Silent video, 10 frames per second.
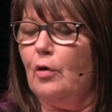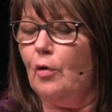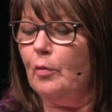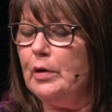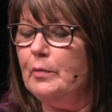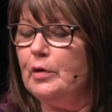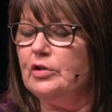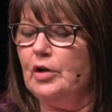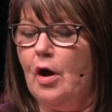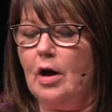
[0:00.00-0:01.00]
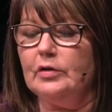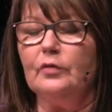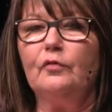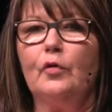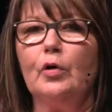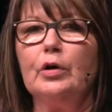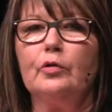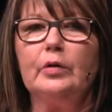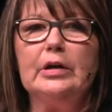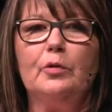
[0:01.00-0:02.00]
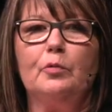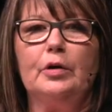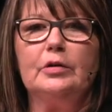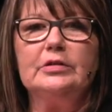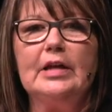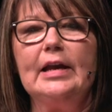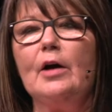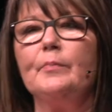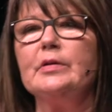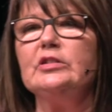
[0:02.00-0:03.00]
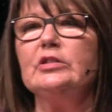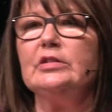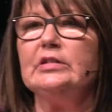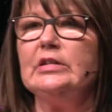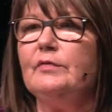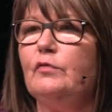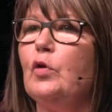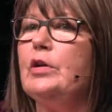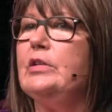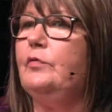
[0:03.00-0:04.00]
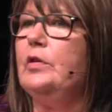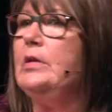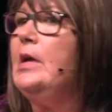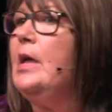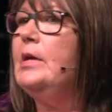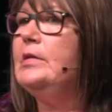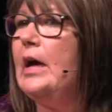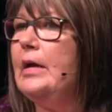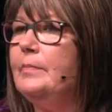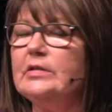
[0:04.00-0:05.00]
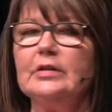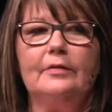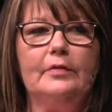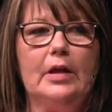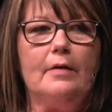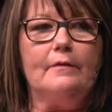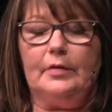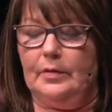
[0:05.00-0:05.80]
or we were taught four Greek words that help us to see four different types of love.